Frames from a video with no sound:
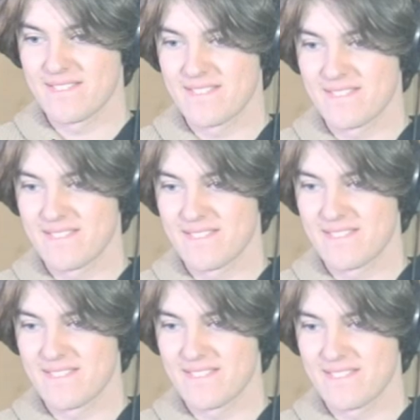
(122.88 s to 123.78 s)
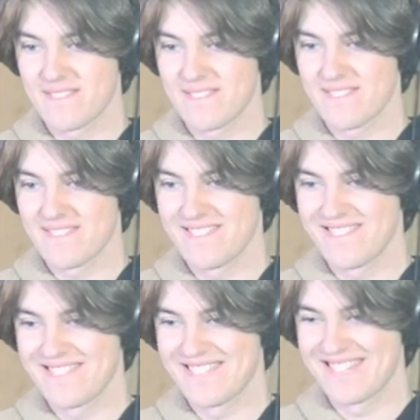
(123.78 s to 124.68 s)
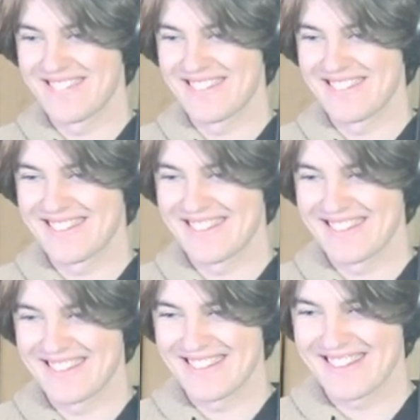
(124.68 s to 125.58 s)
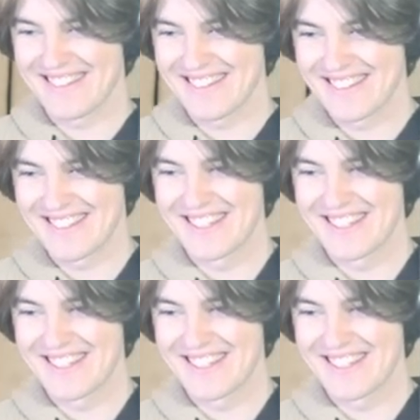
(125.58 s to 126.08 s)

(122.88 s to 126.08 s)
No one is speaking in this clip.